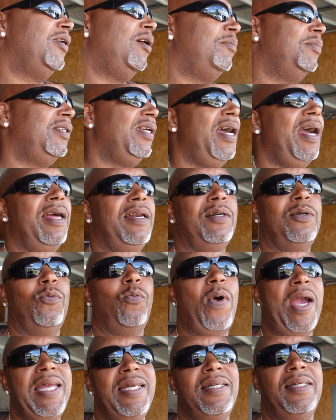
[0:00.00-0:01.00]
I'm tired of the
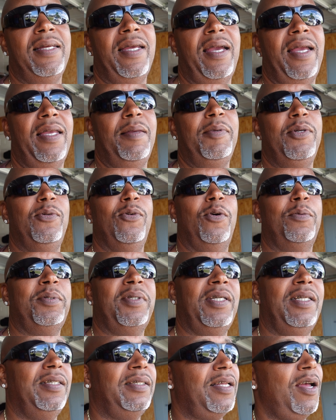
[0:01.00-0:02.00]
waiting game. You know what I'm
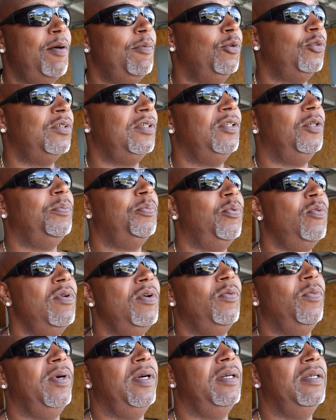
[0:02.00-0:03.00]
saying? It's almost to the
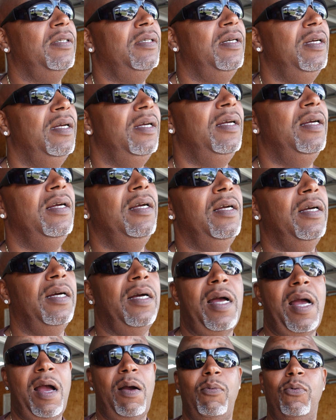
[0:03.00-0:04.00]
point where
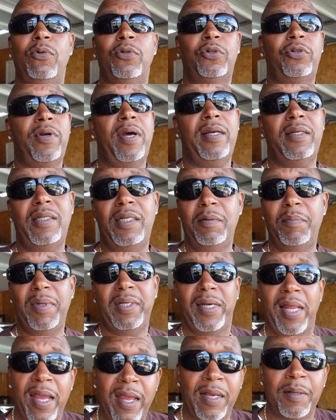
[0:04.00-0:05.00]
I want to try to ship my
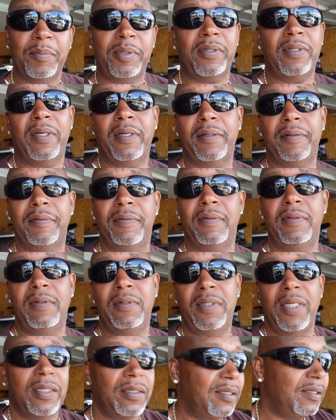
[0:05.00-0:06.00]
damn self
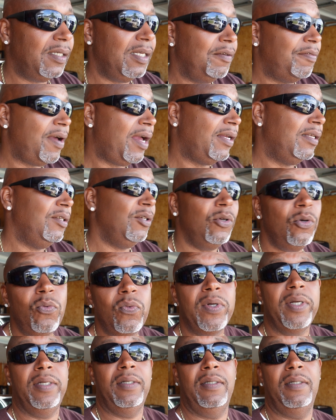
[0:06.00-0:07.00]
just to see if I can
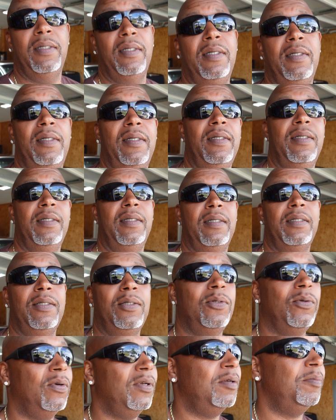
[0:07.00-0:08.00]
do it.
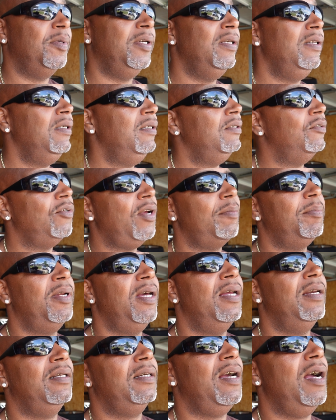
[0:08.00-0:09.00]
You know what I mean? Drop
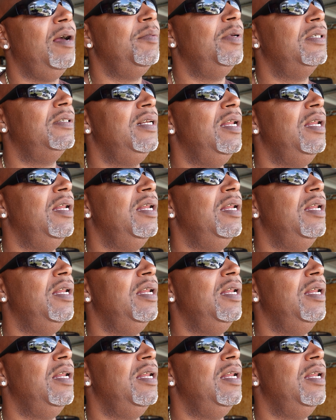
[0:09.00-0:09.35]
down in the comments.